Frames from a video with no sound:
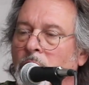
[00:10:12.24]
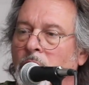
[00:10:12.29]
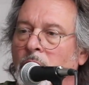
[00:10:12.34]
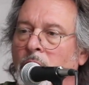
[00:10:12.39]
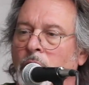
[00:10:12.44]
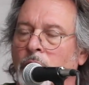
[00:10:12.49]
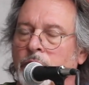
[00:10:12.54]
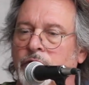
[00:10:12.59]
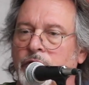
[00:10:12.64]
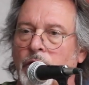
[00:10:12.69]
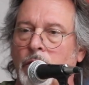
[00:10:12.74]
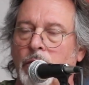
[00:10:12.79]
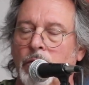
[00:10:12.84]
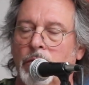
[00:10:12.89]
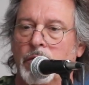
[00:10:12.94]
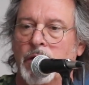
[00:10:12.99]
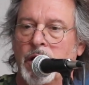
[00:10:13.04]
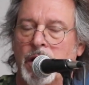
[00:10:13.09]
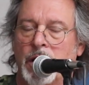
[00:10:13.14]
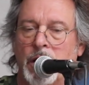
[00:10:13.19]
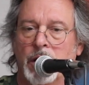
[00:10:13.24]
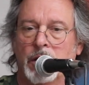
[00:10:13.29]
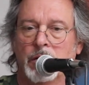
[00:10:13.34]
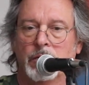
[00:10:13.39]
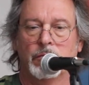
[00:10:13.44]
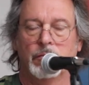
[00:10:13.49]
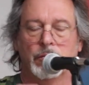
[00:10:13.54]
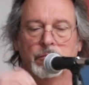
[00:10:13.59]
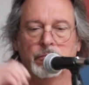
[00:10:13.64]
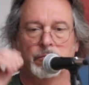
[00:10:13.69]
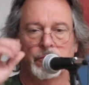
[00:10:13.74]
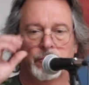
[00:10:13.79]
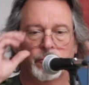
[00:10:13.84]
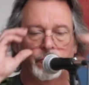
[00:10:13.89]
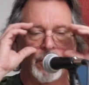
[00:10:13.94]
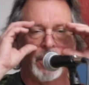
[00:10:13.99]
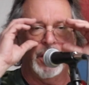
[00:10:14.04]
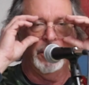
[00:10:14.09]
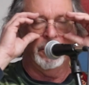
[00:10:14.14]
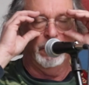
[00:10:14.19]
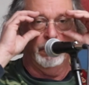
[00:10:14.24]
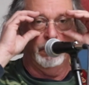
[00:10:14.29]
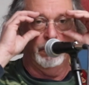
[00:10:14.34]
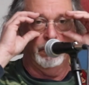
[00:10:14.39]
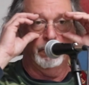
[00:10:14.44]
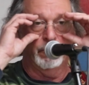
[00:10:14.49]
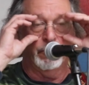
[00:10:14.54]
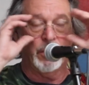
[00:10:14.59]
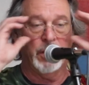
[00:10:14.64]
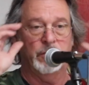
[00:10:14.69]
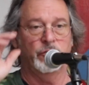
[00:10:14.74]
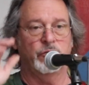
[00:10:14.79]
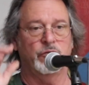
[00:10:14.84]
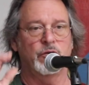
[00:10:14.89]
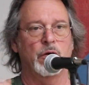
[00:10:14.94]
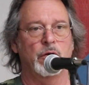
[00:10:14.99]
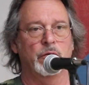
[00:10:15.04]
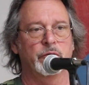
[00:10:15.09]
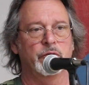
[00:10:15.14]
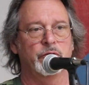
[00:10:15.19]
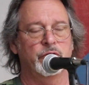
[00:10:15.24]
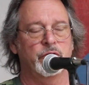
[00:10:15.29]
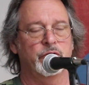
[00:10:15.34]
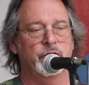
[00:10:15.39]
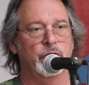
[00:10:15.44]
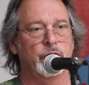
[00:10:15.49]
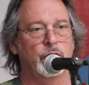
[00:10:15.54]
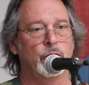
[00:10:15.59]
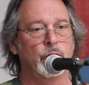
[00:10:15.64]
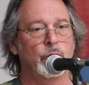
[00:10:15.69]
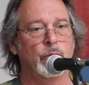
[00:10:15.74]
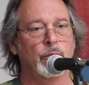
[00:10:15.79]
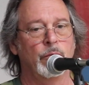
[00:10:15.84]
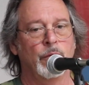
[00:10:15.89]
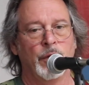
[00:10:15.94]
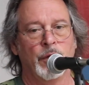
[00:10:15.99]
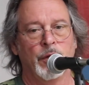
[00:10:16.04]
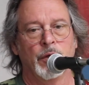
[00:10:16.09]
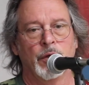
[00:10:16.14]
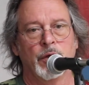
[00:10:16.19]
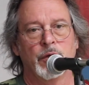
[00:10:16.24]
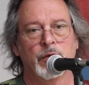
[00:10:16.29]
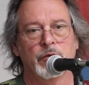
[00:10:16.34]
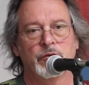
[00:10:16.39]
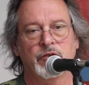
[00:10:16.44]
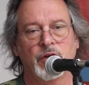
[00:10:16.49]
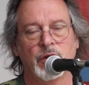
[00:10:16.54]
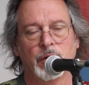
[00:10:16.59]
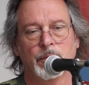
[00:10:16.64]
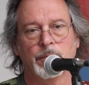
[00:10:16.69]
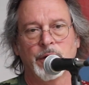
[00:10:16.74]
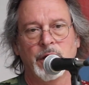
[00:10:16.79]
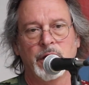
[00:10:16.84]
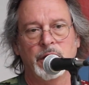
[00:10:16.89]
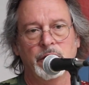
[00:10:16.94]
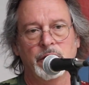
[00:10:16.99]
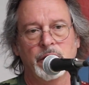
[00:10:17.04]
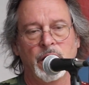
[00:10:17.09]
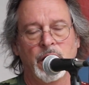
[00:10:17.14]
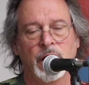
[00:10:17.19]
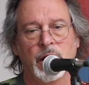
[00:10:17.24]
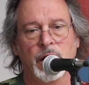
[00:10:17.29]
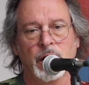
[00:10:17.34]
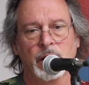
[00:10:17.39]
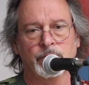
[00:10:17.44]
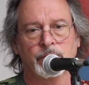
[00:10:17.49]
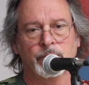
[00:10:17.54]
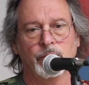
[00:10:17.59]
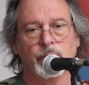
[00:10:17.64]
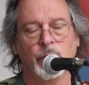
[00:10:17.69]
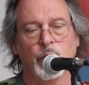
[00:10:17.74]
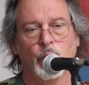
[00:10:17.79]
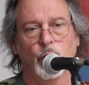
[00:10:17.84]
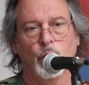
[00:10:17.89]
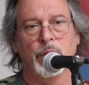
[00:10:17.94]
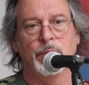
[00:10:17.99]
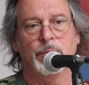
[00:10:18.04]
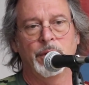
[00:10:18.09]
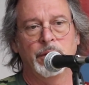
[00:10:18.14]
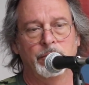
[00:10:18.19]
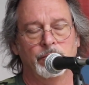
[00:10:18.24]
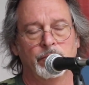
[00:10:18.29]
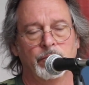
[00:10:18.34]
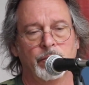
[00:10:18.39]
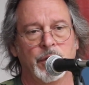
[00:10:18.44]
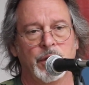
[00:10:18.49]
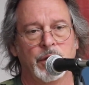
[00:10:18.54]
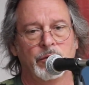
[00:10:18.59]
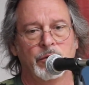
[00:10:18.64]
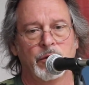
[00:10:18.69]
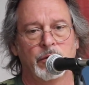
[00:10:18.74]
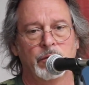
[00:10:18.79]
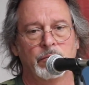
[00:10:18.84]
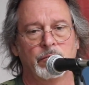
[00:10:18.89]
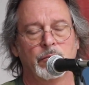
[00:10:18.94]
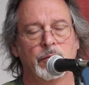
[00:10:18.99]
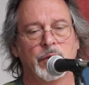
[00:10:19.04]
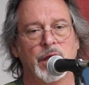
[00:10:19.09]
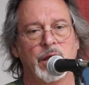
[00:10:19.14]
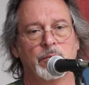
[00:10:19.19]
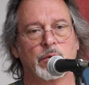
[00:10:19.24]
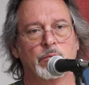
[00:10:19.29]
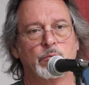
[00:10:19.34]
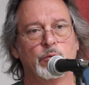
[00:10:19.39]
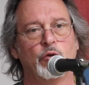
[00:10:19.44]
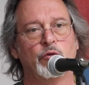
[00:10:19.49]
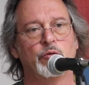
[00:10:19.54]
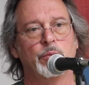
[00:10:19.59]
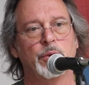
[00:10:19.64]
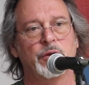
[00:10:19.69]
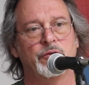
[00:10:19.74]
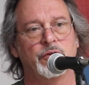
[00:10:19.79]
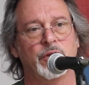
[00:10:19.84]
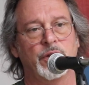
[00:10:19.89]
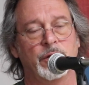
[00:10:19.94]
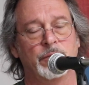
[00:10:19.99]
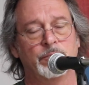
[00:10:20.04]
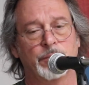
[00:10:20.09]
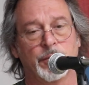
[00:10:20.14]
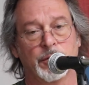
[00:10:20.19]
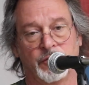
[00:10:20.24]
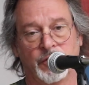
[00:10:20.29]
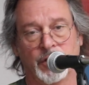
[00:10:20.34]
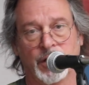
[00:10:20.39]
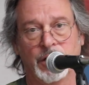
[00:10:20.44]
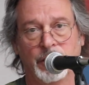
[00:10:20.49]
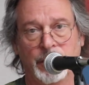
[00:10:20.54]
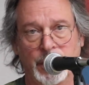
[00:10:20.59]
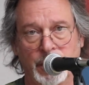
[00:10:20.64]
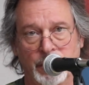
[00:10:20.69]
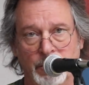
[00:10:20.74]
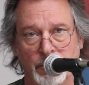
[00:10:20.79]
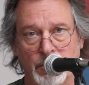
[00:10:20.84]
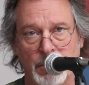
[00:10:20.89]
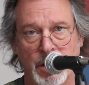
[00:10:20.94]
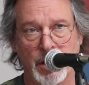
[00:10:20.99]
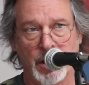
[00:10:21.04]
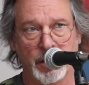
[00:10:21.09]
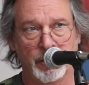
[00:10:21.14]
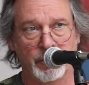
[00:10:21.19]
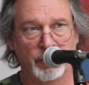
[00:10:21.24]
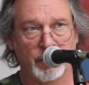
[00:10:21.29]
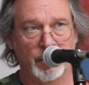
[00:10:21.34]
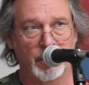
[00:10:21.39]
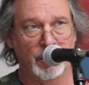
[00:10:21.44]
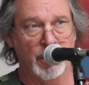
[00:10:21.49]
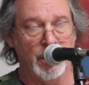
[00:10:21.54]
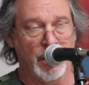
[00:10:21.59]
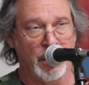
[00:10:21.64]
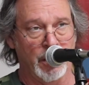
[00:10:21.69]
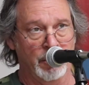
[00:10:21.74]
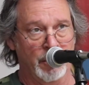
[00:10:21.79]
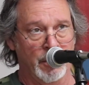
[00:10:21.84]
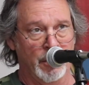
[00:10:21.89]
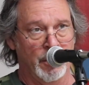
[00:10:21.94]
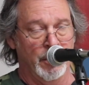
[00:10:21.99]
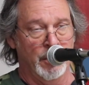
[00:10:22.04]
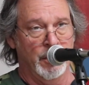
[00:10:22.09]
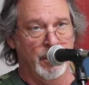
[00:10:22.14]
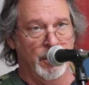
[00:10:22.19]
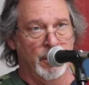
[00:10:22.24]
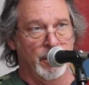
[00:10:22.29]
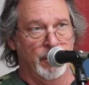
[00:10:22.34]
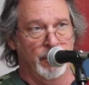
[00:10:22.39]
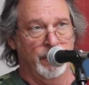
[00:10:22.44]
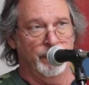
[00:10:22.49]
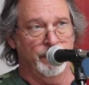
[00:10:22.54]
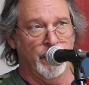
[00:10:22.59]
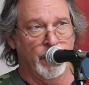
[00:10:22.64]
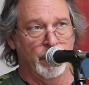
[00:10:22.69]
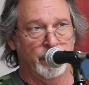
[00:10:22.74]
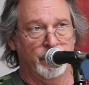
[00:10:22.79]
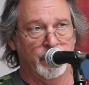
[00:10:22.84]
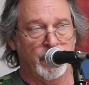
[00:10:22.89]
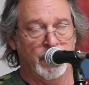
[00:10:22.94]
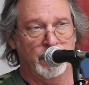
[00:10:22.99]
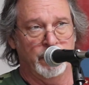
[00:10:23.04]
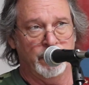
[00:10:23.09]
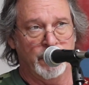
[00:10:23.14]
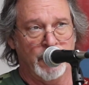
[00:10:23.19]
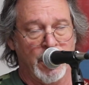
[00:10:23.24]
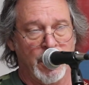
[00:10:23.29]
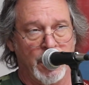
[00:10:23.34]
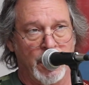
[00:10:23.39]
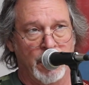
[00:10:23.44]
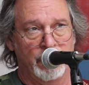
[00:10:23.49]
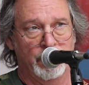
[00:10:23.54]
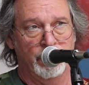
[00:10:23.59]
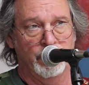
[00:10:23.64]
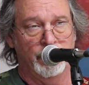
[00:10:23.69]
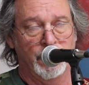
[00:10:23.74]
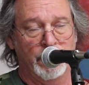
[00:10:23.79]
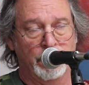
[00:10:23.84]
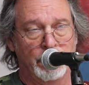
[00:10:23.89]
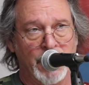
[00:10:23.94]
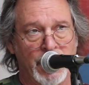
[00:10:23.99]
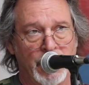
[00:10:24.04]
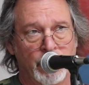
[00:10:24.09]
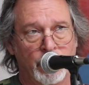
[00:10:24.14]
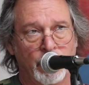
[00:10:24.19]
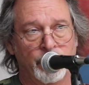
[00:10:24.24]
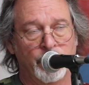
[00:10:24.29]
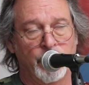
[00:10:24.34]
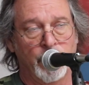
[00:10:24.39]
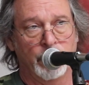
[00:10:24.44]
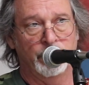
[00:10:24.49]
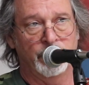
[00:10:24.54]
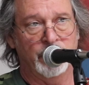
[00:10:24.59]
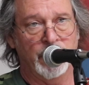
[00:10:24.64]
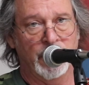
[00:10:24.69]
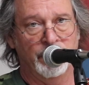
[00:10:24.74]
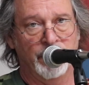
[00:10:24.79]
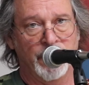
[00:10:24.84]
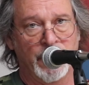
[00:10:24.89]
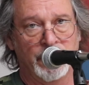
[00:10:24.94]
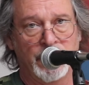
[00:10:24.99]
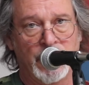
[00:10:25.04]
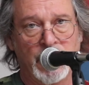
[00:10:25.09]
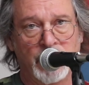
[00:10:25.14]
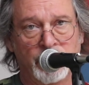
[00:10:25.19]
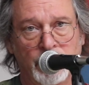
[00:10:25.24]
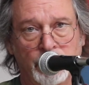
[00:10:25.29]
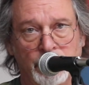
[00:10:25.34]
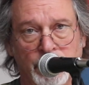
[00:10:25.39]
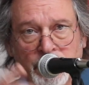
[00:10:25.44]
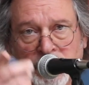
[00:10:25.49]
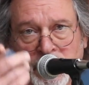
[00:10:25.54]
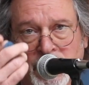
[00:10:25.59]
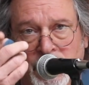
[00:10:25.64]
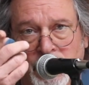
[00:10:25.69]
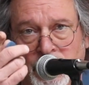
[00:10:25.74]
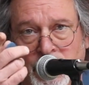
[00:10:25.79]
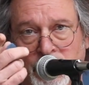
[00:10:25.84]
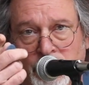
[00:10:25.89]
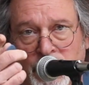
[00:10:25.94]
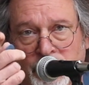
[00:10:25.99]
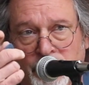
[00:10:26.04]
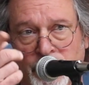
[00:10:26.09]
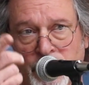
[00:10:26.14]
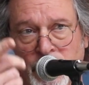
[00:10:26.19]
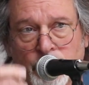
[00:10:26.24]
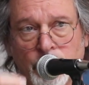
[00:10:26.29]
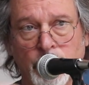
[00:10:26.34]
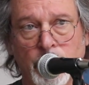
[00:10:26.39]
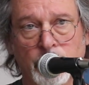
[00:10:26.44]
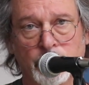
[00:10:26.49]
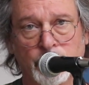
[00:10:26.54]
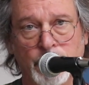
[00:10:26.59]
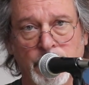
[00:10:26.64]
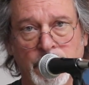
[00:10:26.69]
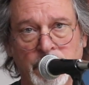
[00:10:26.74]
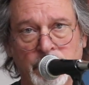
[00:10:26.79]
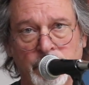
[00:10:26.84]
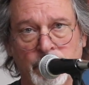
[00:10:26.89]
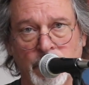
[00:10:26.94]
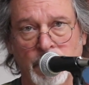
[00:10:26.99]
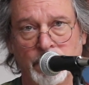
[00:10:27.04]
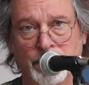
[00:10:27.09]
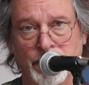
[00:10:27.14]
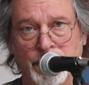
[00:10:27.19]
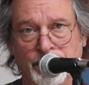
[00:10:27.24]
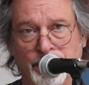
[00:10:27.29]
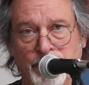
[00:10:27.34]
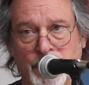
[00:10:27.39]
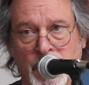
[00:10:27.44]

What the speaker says: also try to write songs to celebrate the women in the labor movement, and particularly in the mines. And the folks at the Battle of Homestead Foundation, particularly my friend Rosemary Trump,